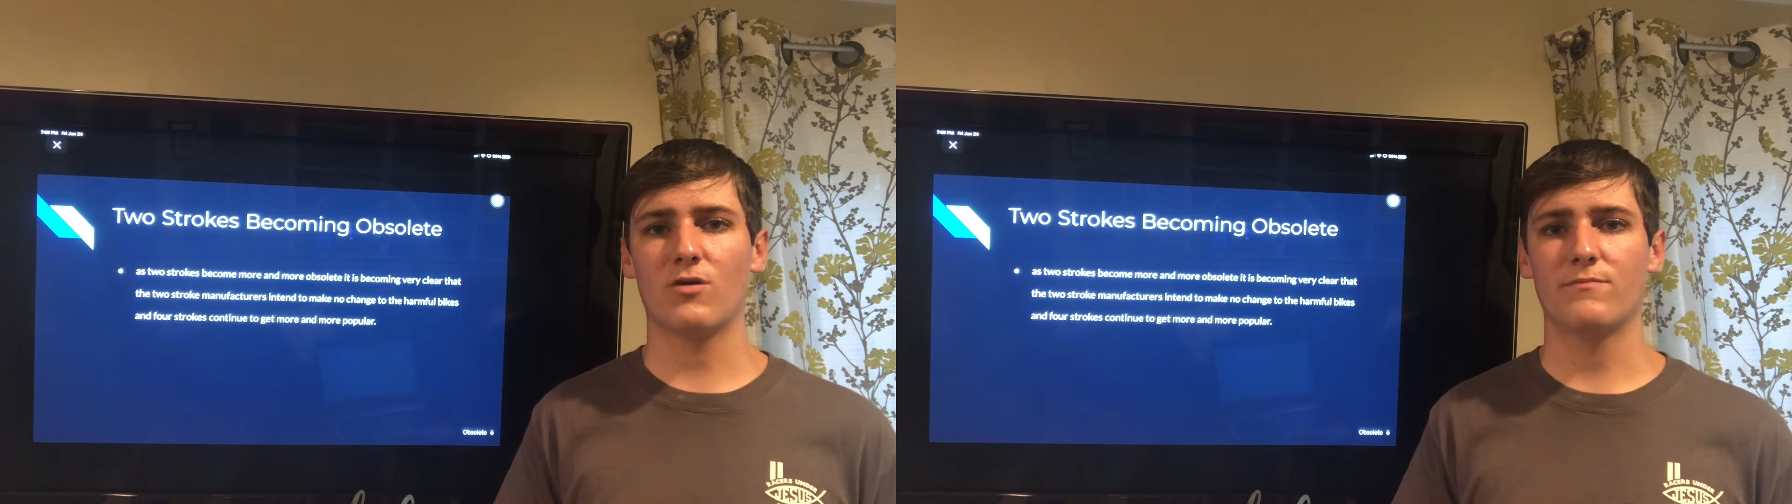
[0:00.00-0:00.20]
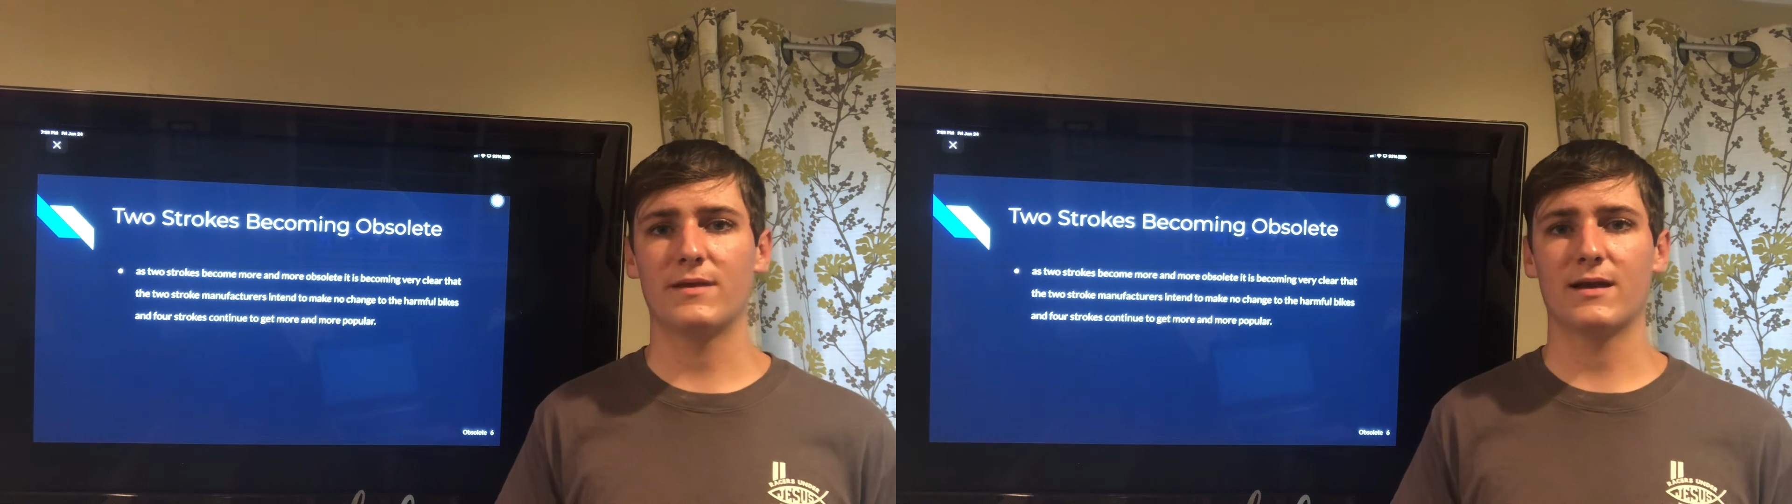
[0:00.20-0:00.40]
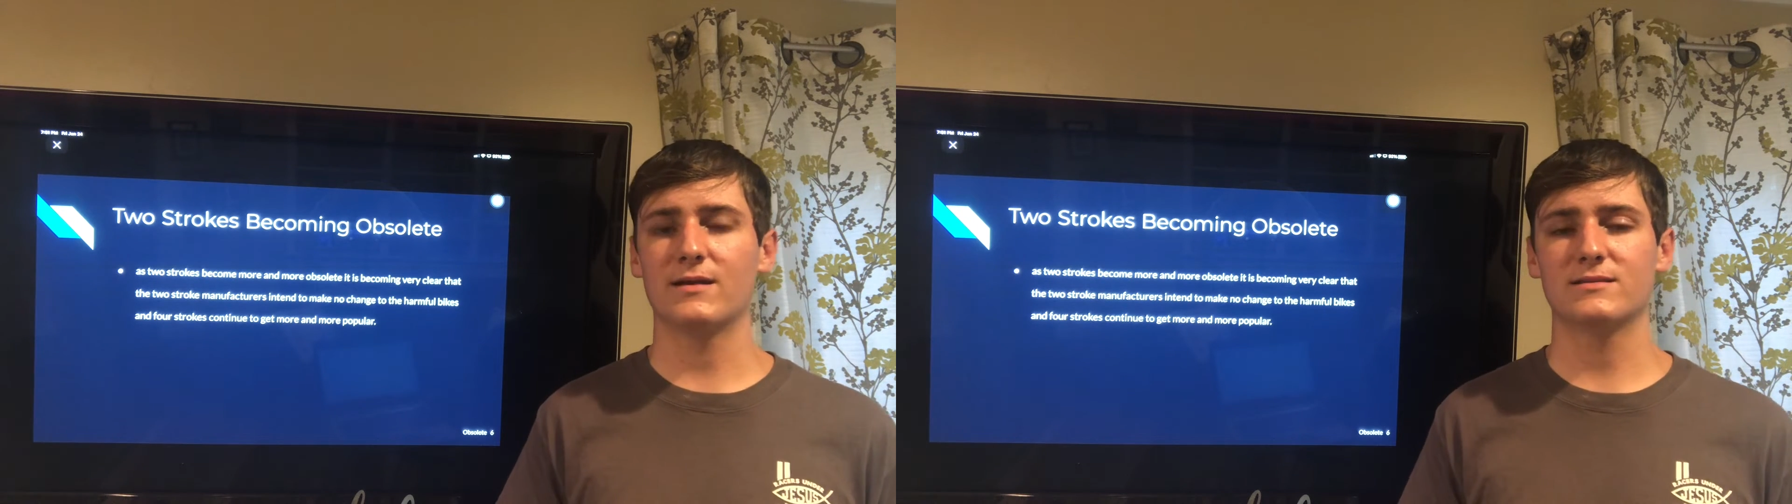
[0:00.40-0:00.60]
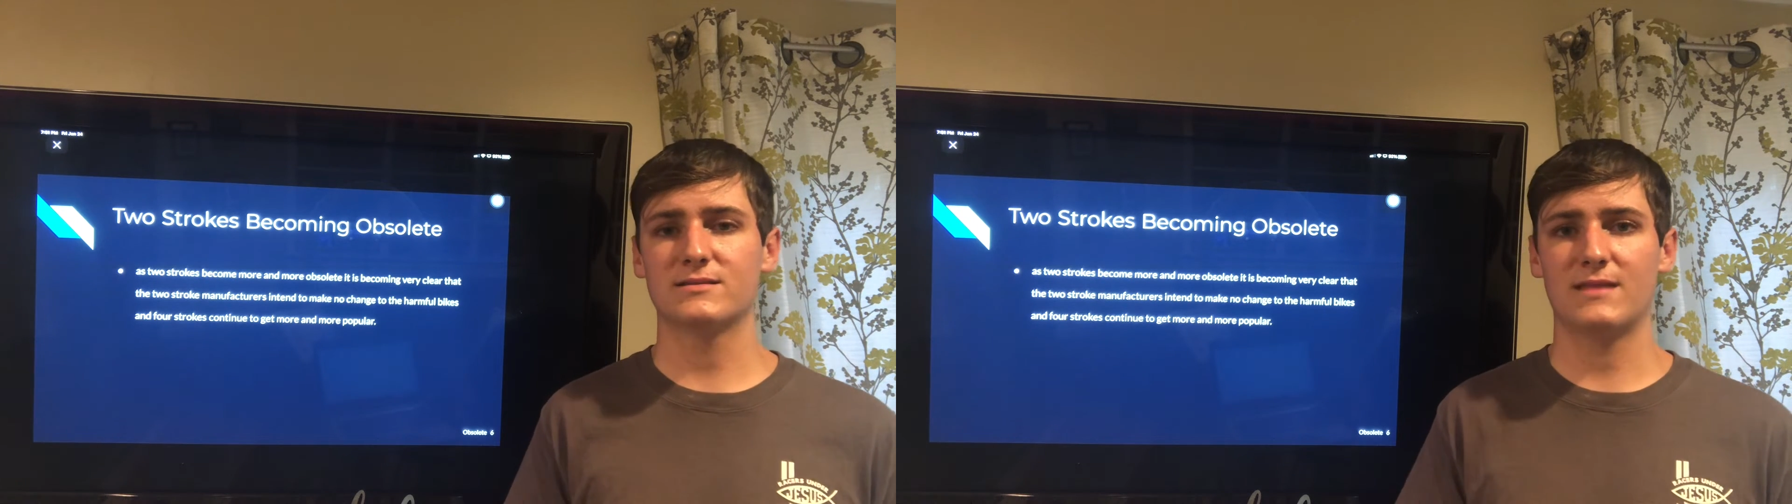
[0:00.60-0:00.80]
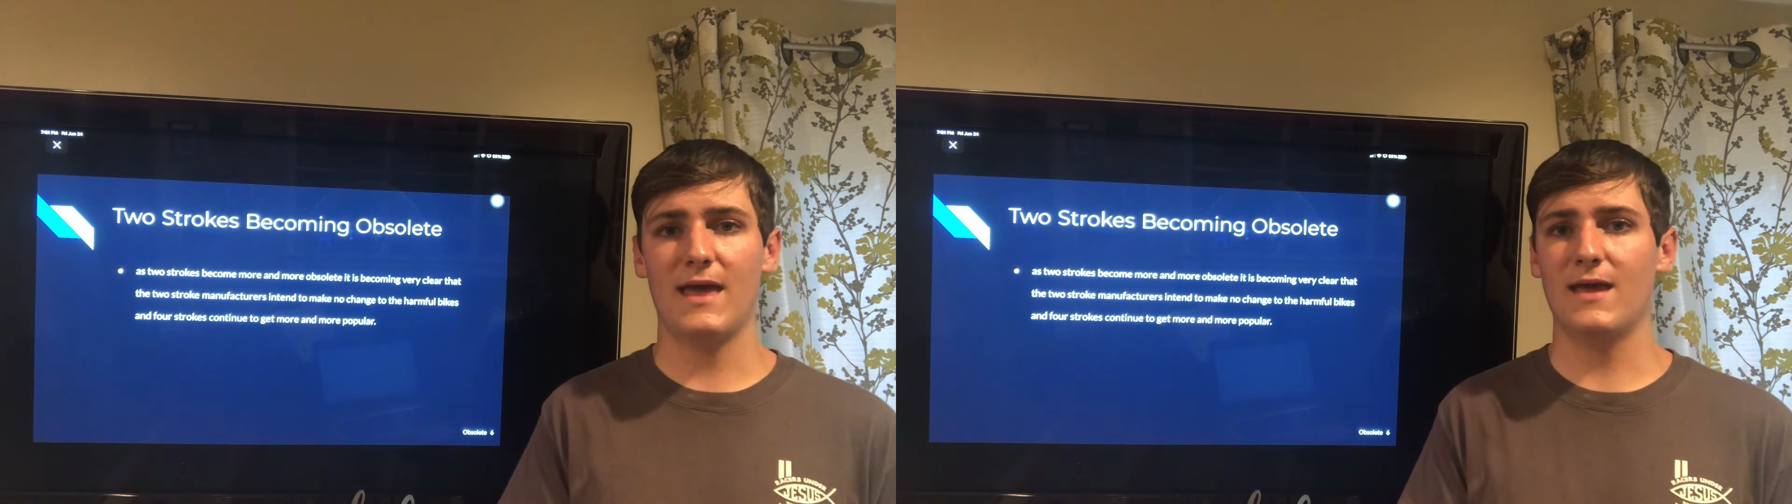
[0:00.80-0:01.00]
because
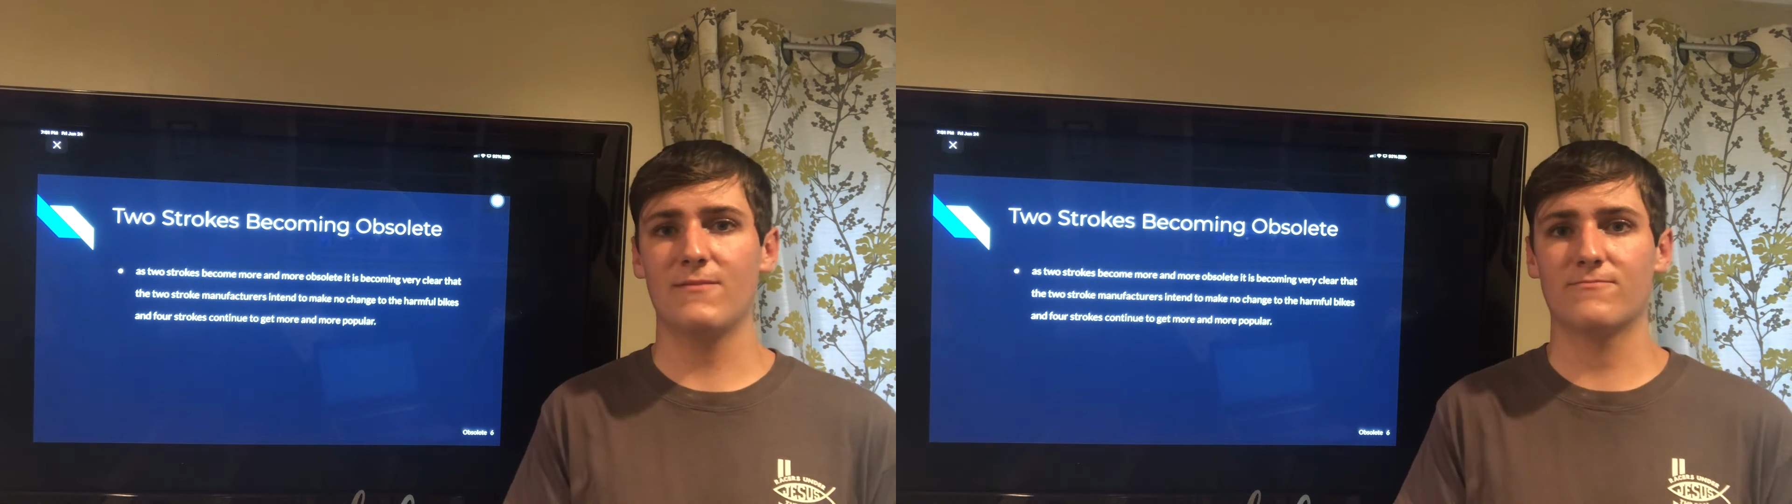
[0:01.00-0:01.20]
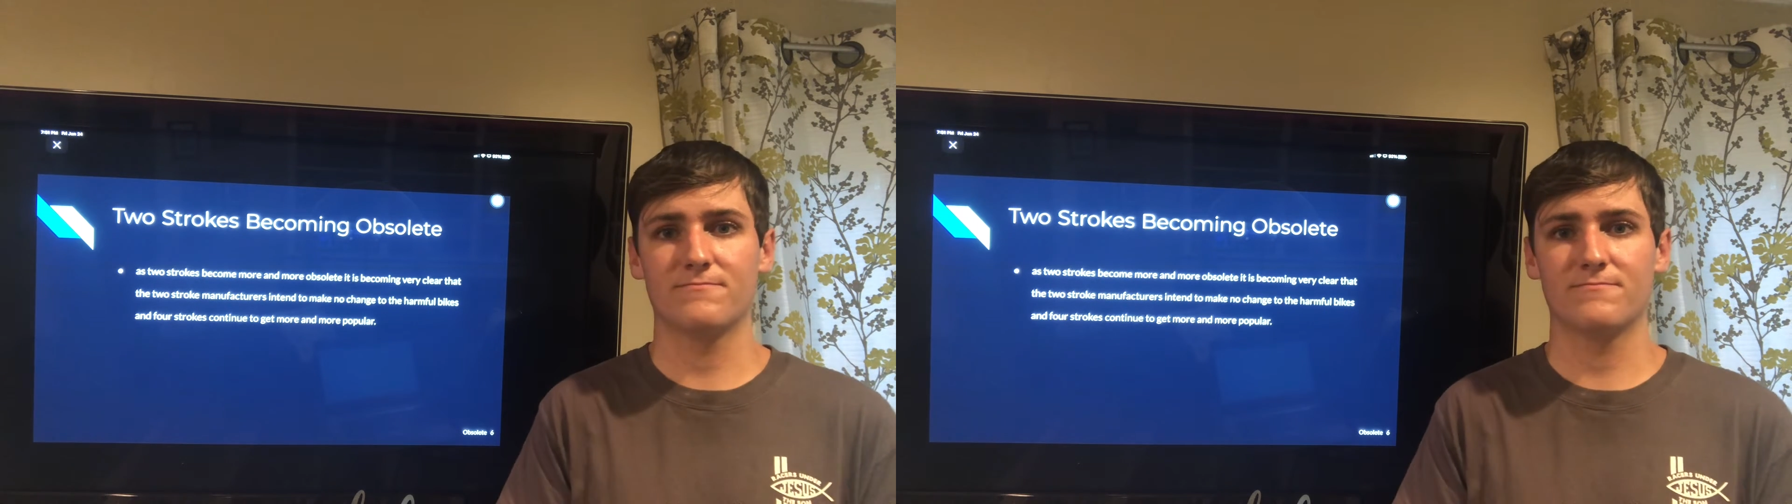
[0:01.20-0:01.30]
they